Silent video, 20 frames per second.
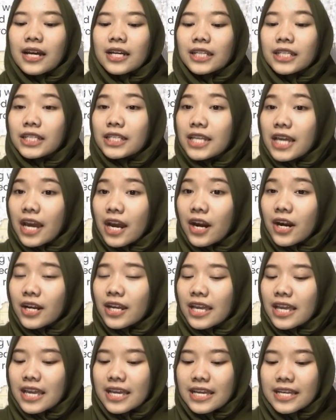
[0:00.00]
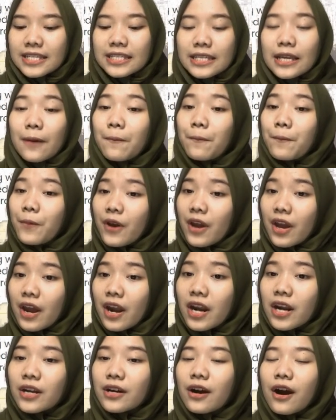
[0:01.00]
There is a
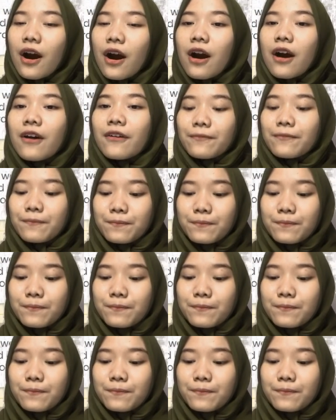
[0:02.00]
pair of